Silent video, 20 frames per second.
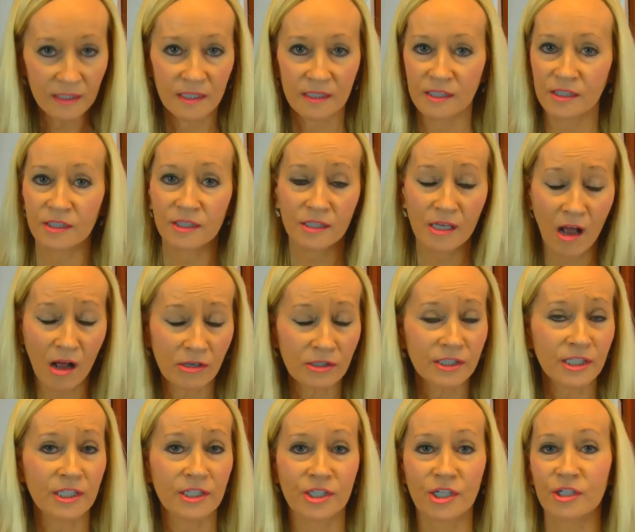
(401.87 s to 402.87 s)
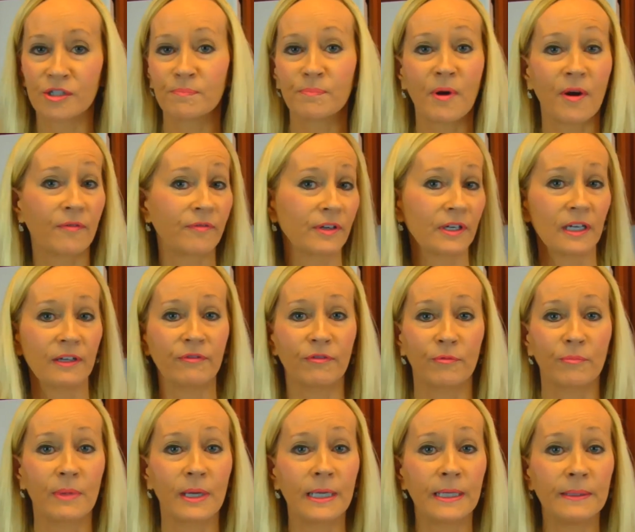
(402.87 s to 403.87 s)
It's salted just perfectly
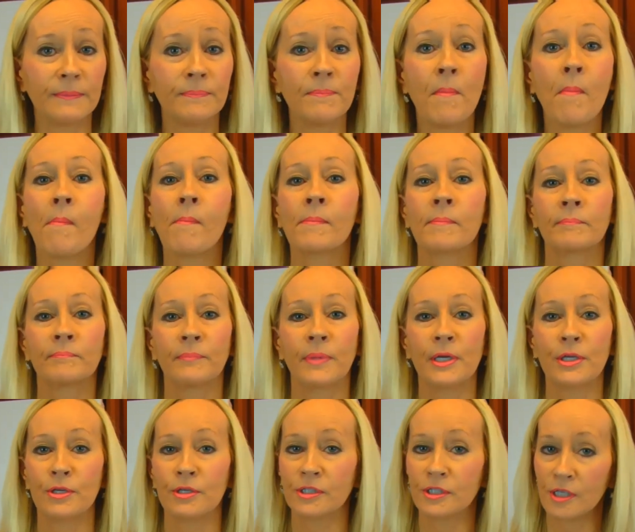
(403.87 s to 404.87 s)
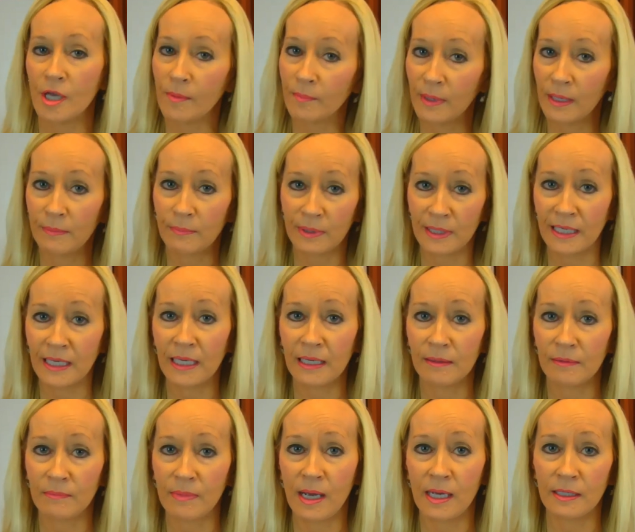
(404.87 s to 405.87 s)
for me, but you saw me
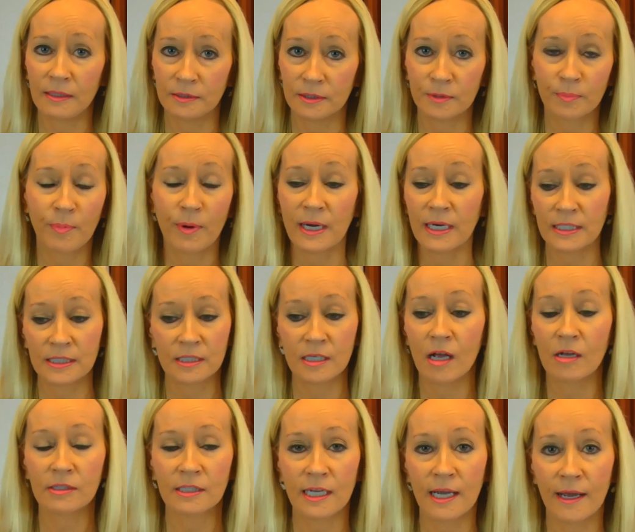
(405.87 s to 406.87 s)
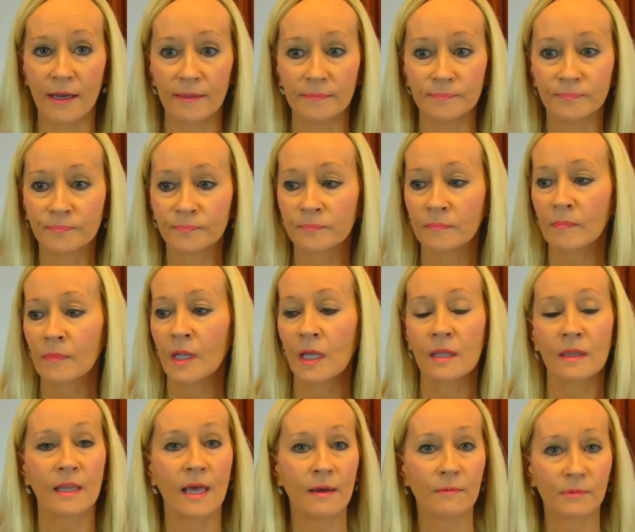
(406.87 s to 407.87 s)
begin by spreading salt out.
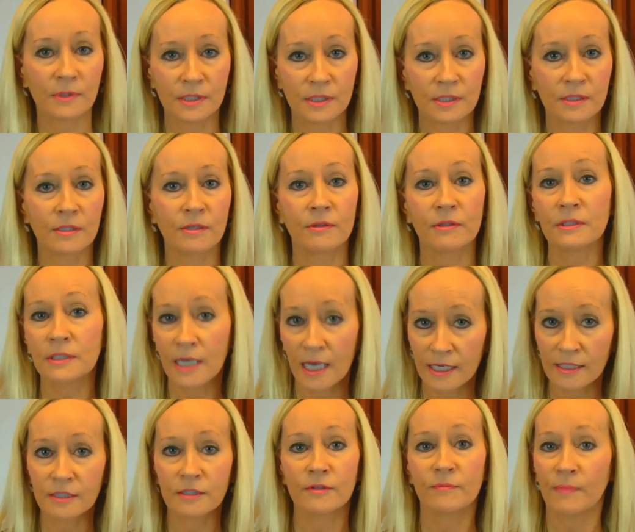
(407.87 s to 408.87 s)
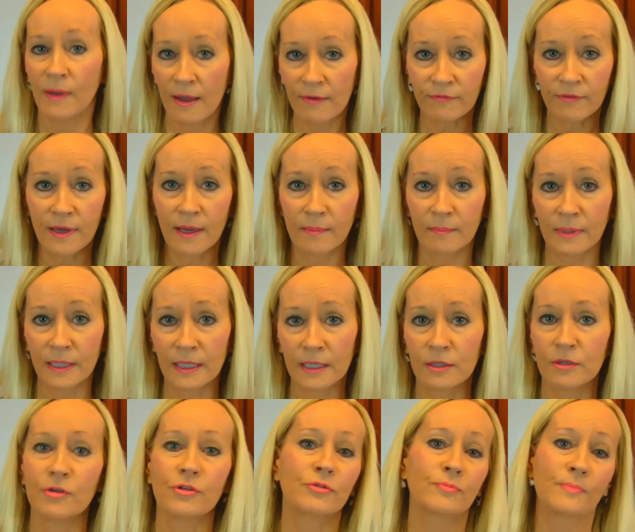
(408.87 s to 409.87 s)
That was to the taste of my
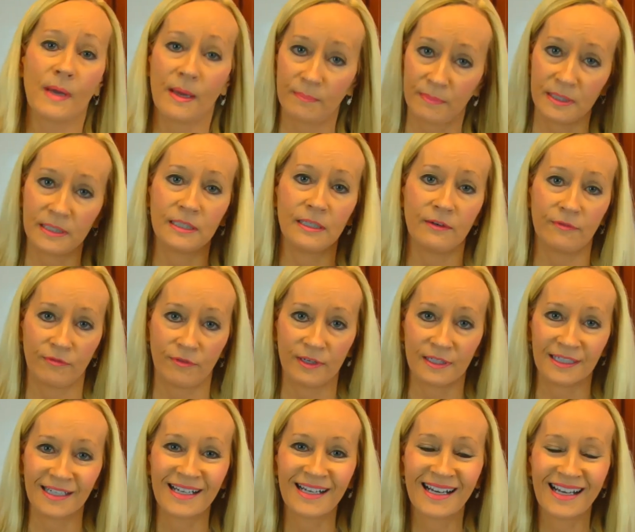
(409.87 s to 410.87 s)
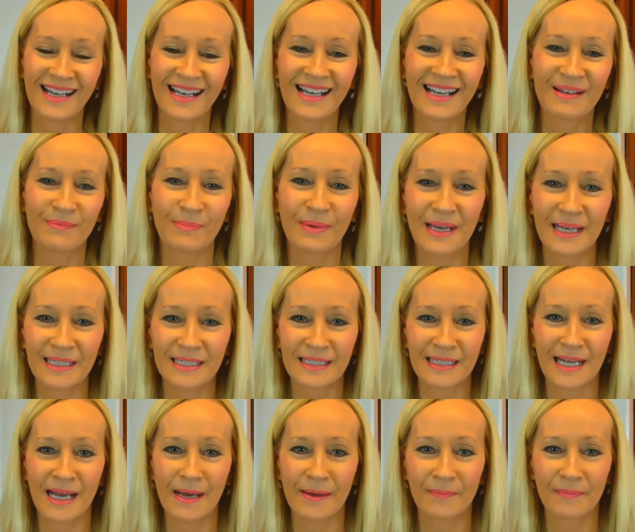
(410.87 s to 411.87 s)
family. Yours might be different.
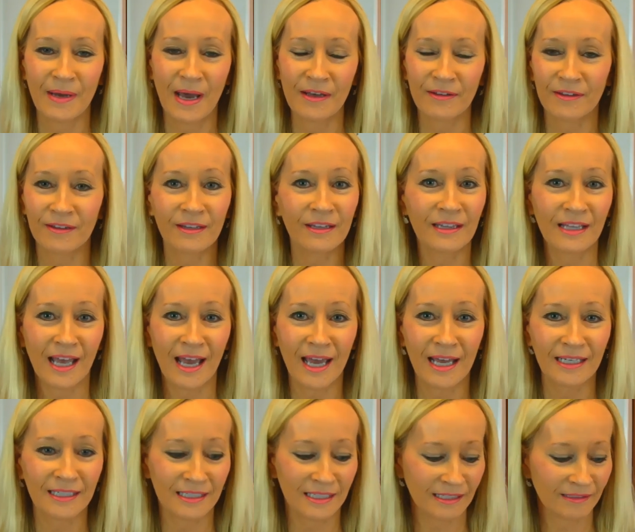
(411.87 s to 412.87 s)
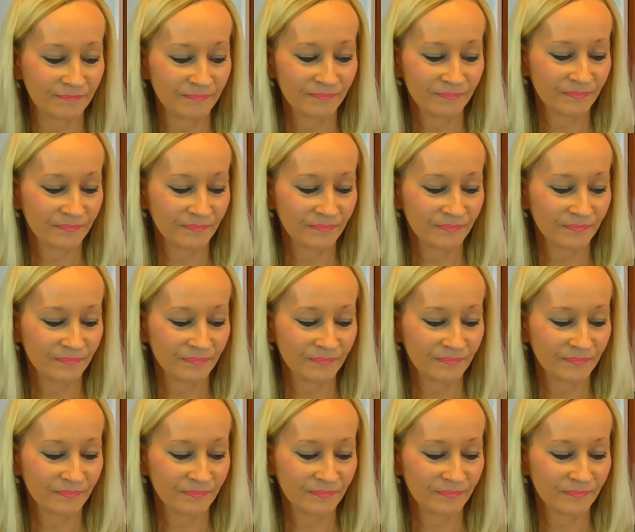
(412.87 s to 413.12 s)
But um, other than that,